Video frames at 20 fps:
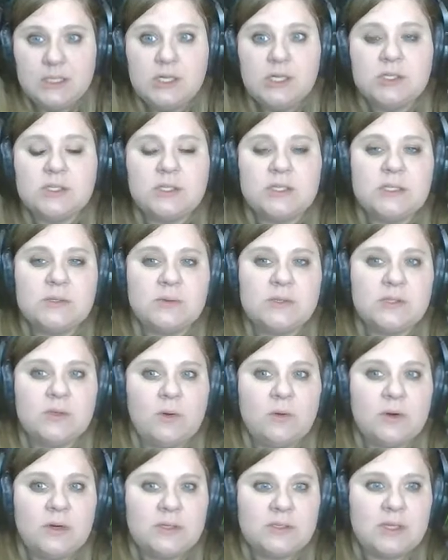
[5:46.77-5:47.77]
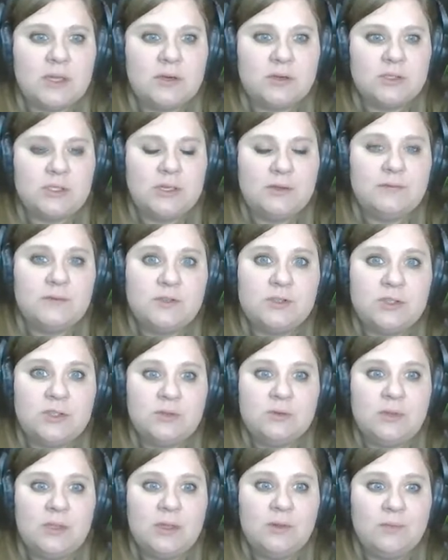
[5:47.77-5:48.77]
So this one's a horizontal shift
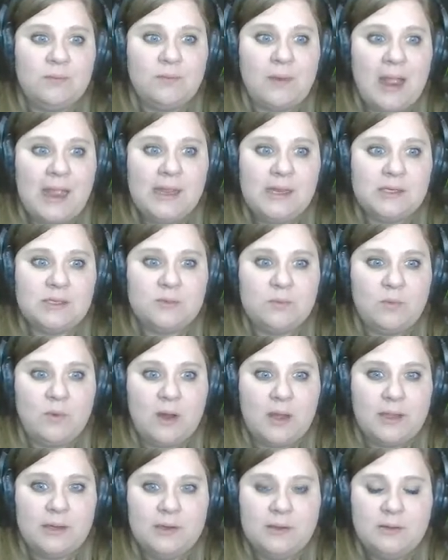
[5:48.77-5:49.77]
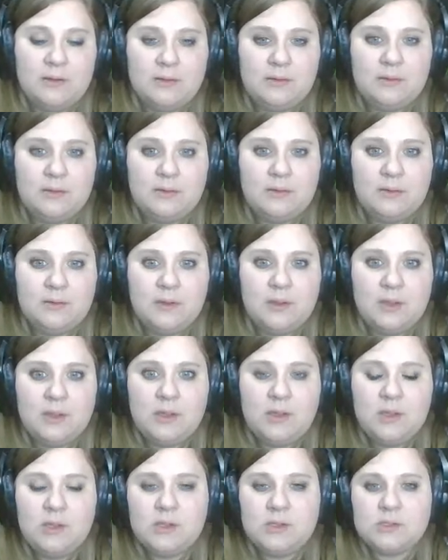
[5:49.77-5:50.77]
to the right 1.
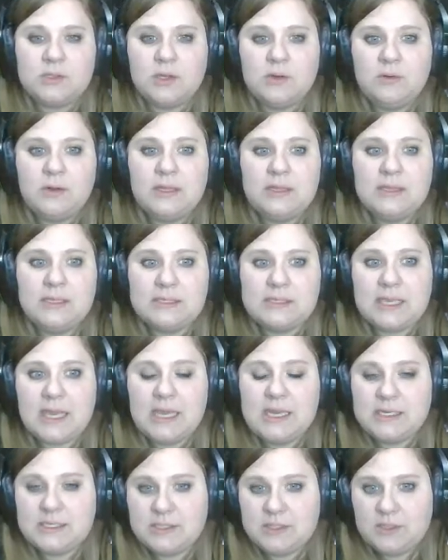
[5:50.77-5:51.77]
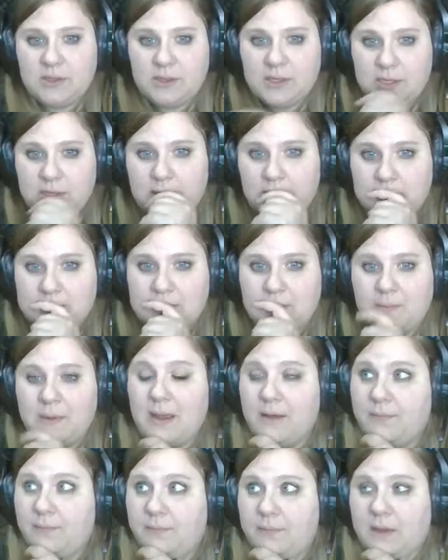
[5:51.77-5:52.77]
So in this case, you're going to notice that we
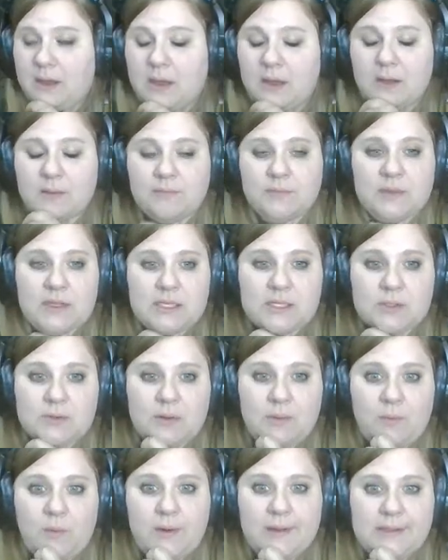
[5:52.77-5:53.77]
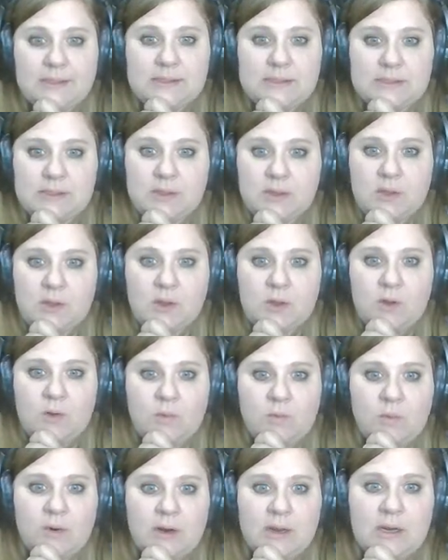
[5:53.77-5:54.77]
have these 3 points.
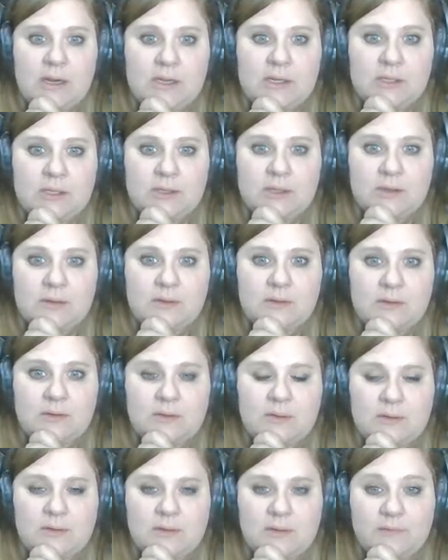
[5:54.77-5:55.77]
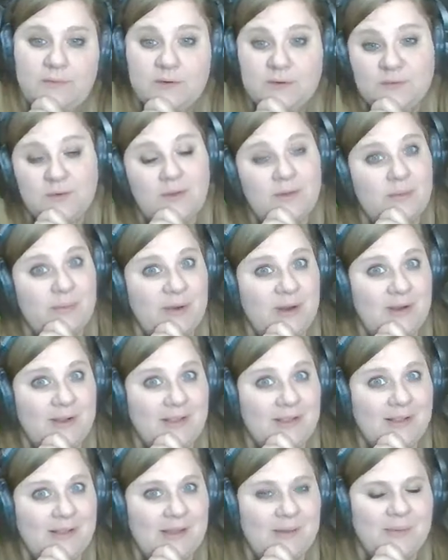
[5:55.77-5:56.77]
We're going to, first of all,
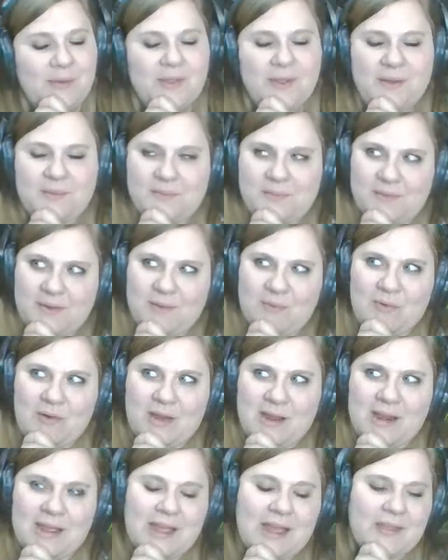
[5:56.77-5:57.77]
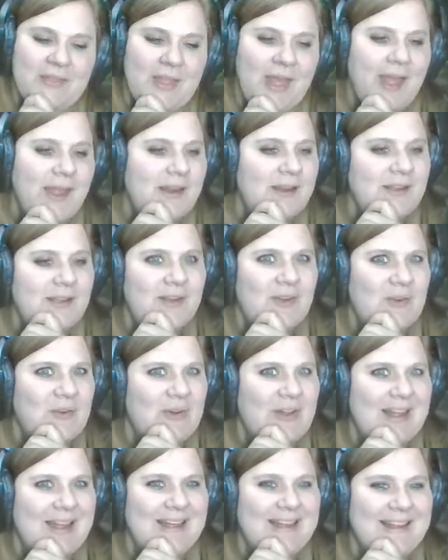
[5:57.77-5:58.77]
apparently label them. Forgot I had that.
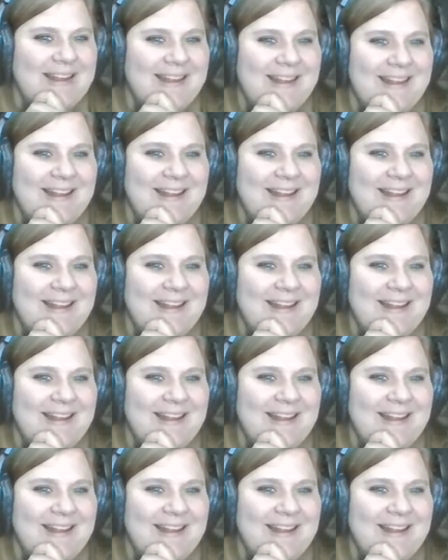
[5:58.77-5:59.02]
Okay.